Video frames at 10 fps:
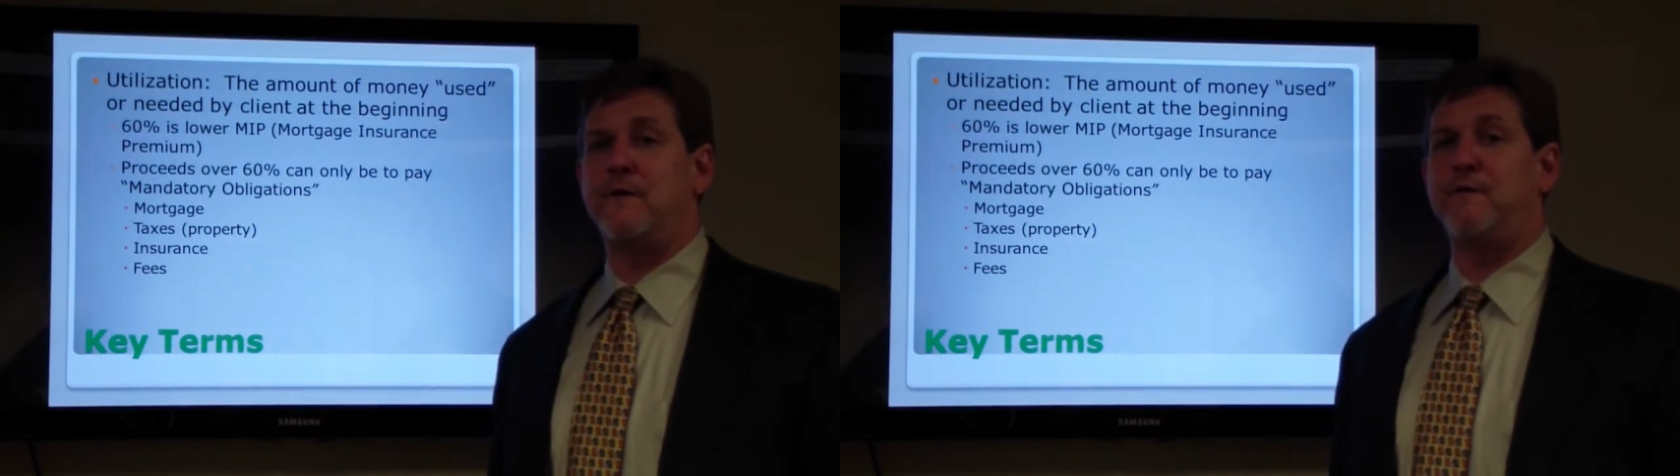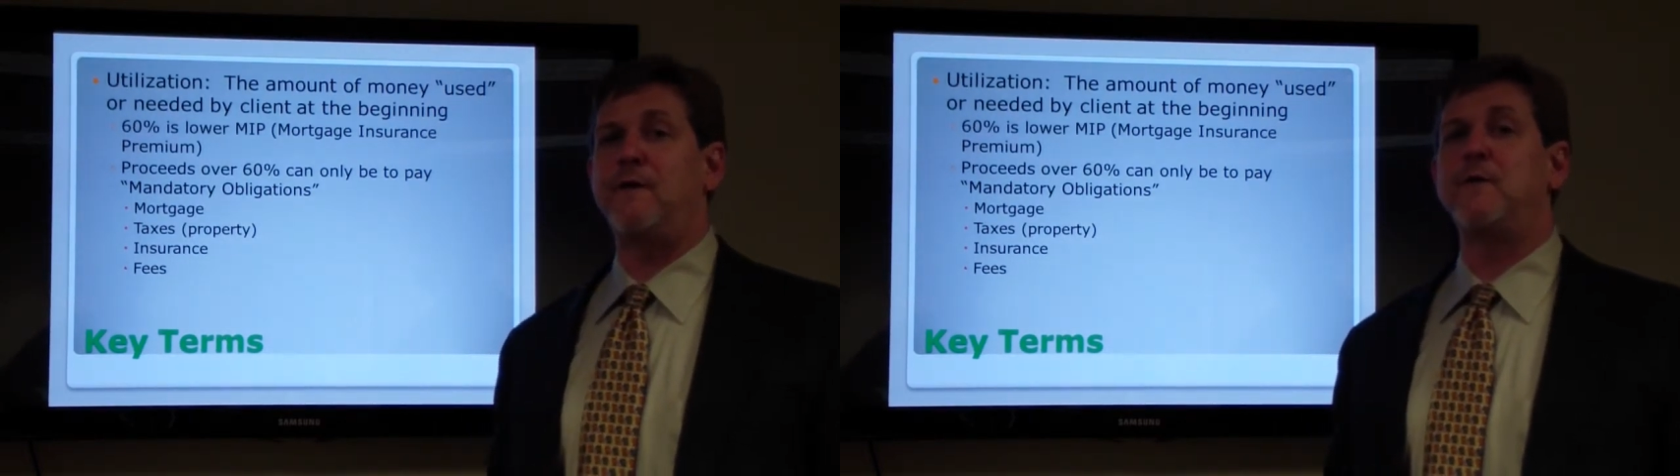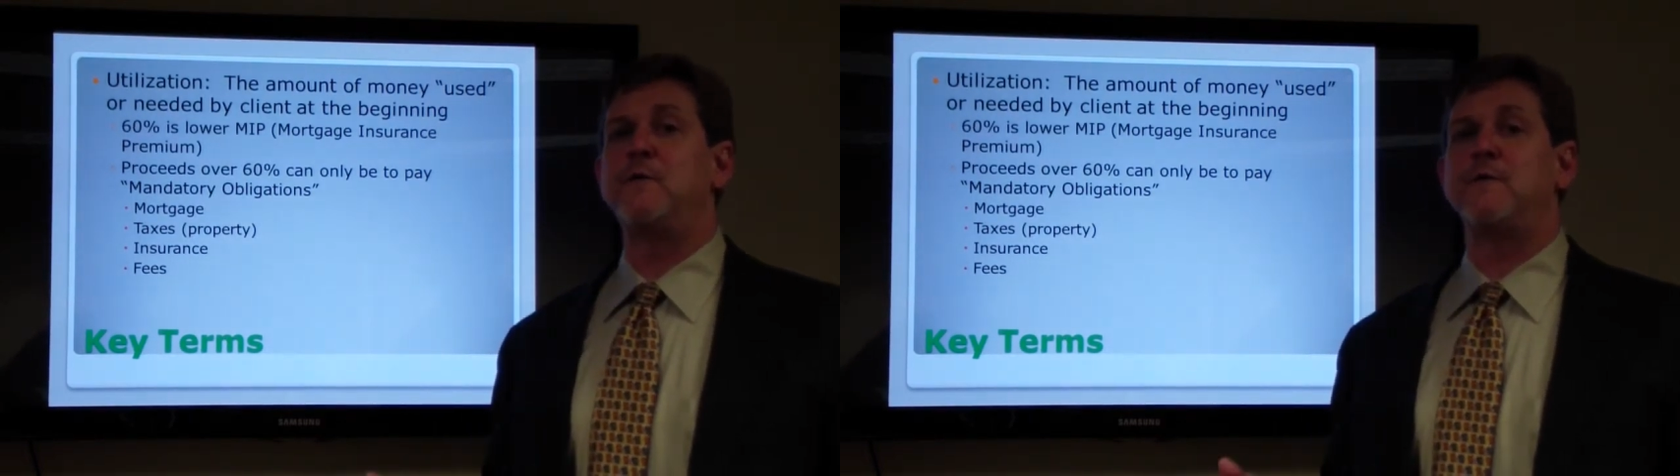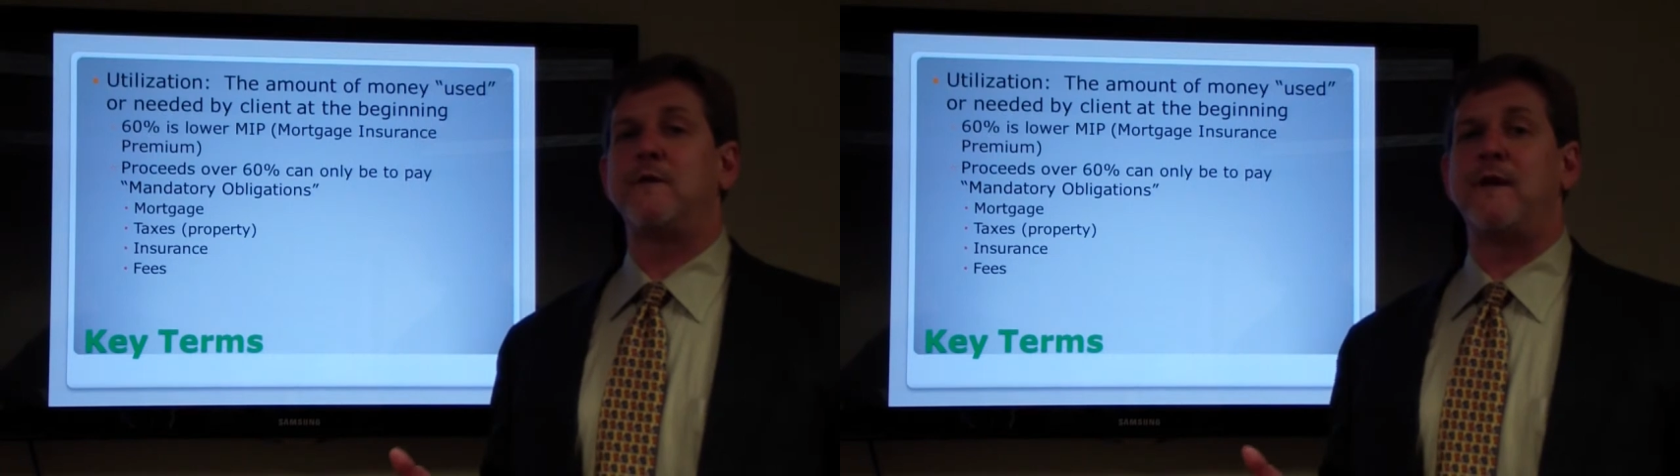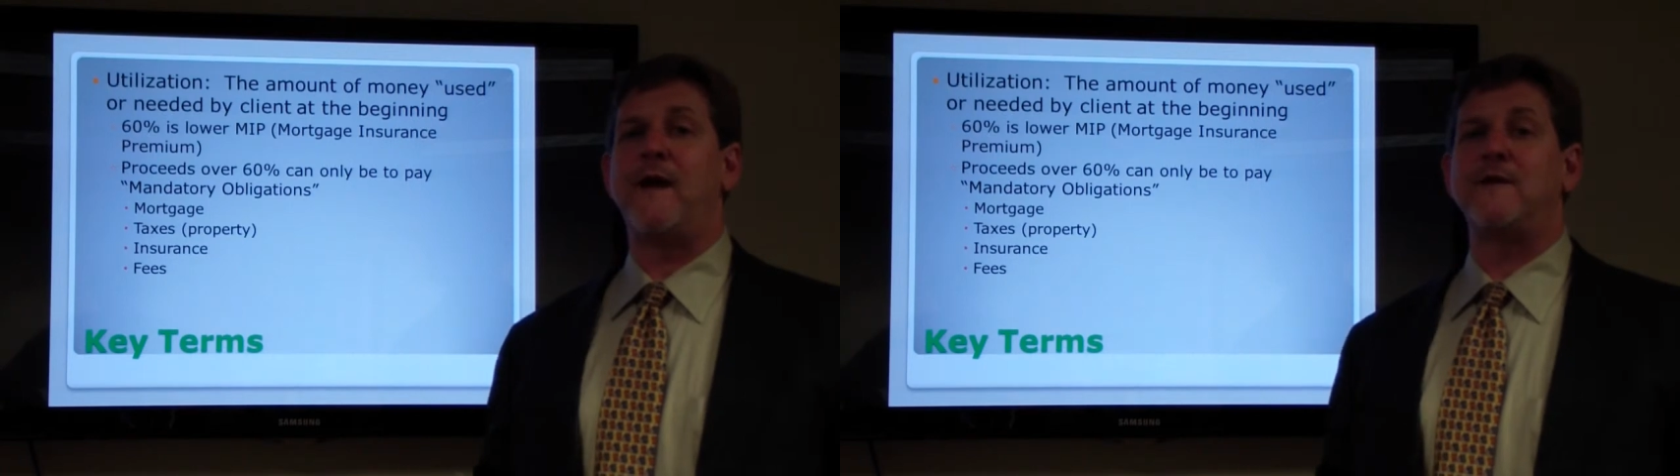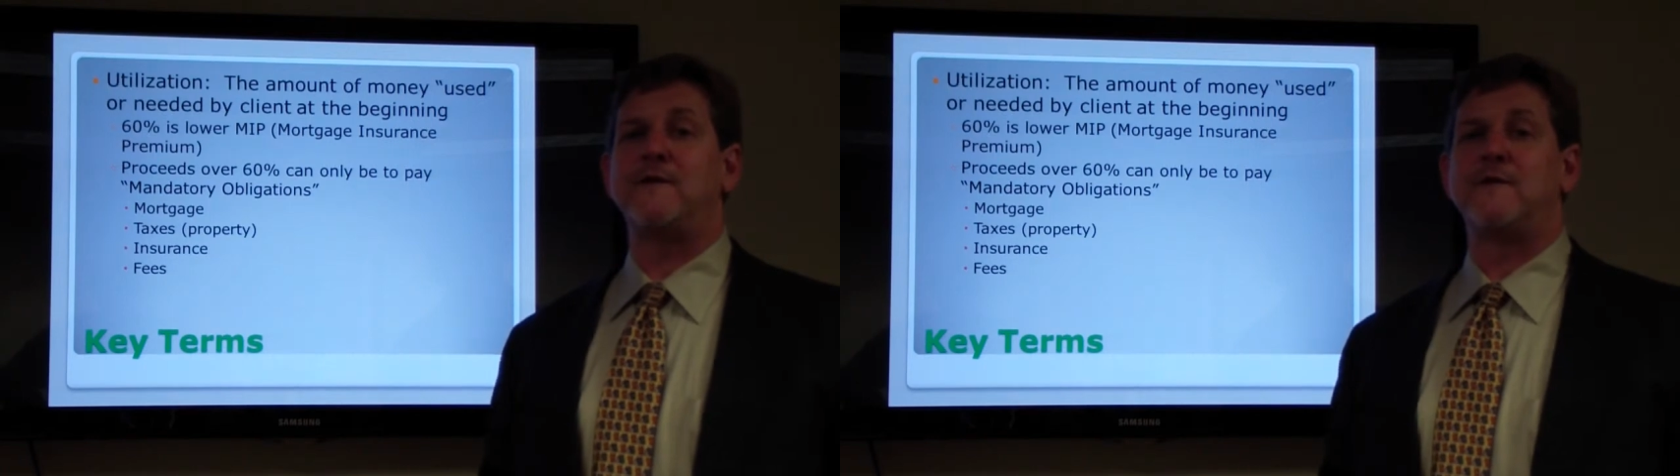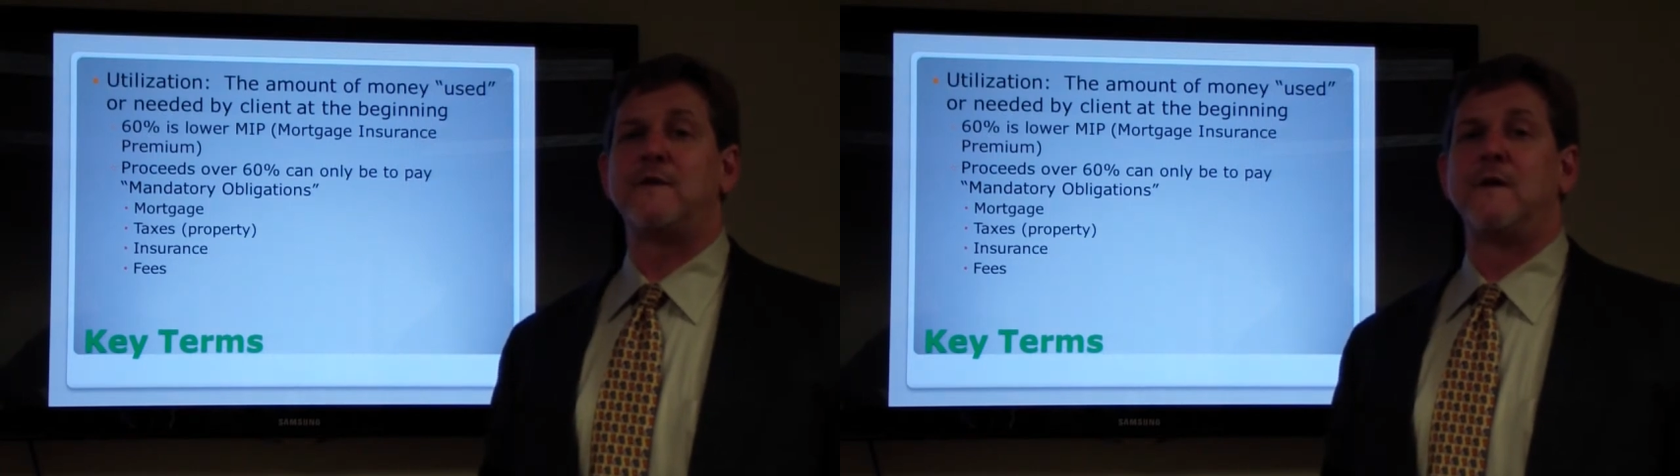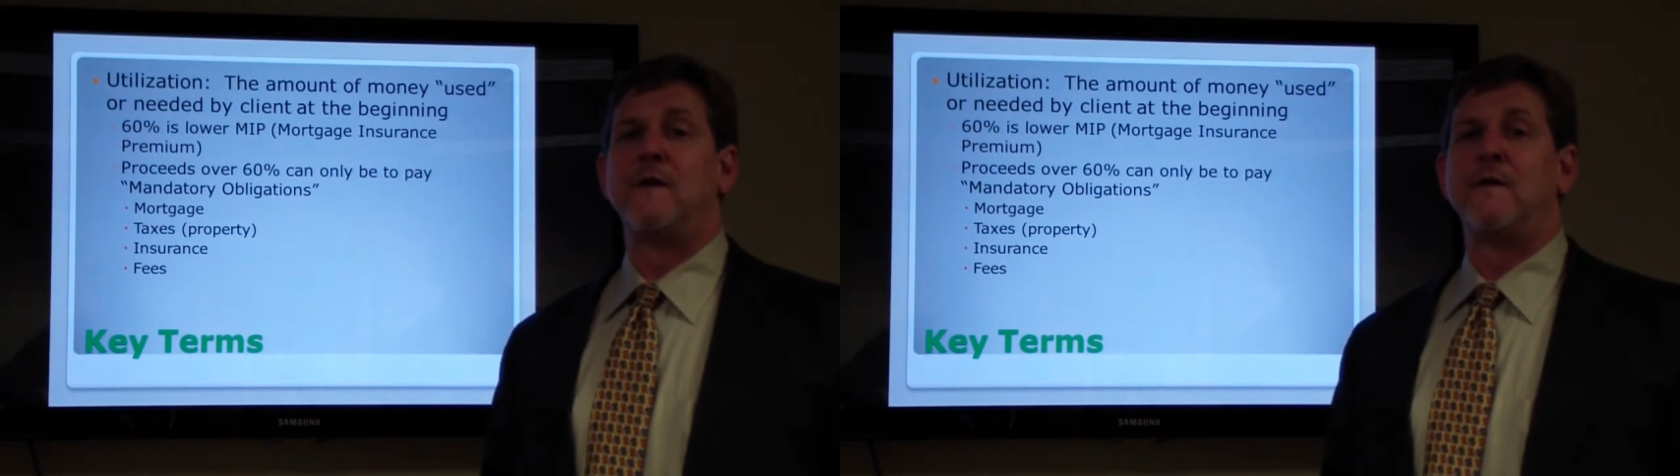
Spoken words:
If you use less